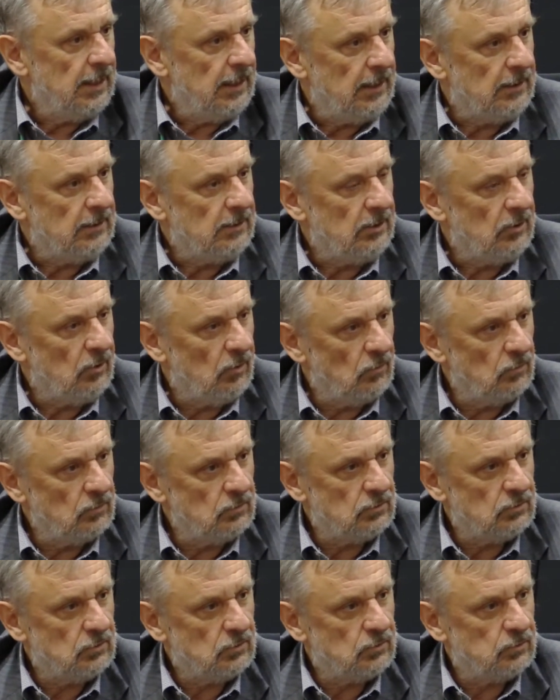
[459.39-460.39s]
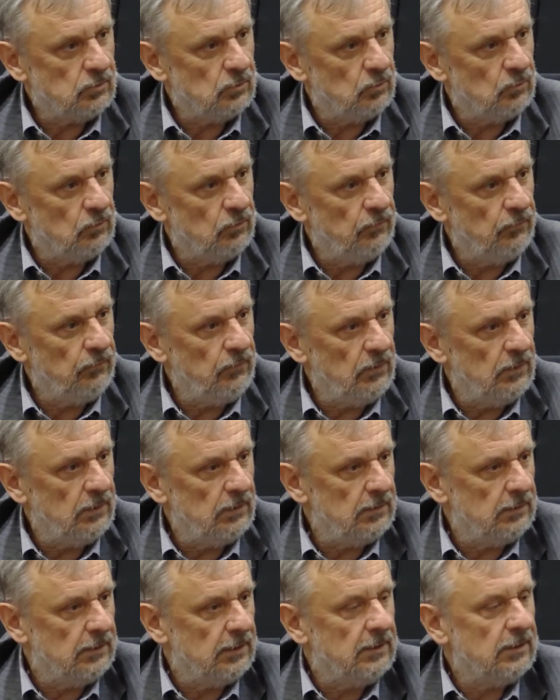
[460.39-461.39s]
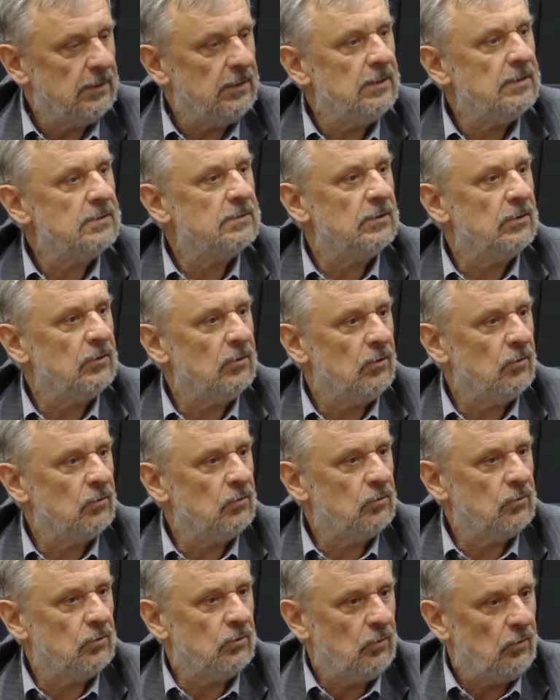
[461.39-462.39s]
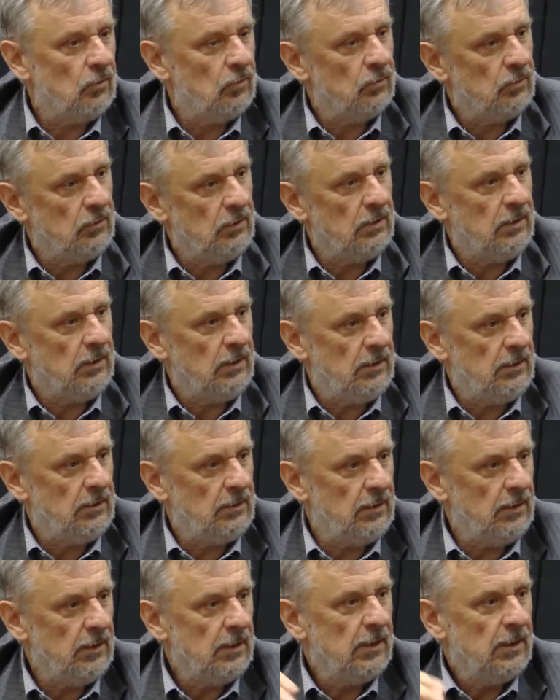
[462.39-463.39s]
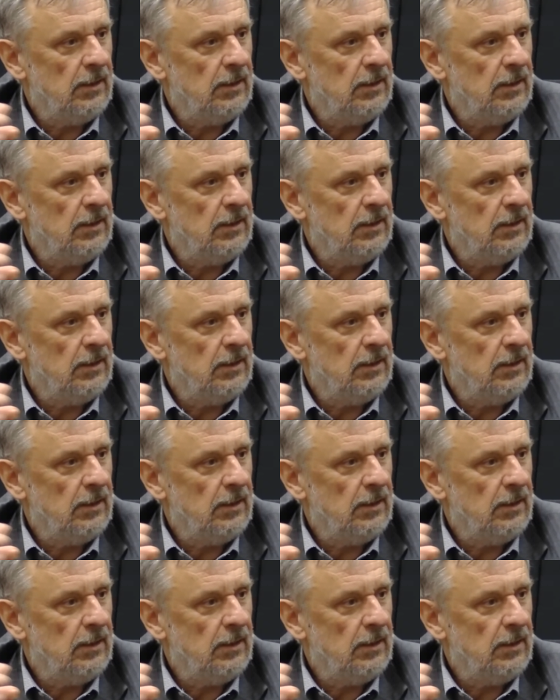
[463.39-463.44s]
and he also should feel that he is in control. He can,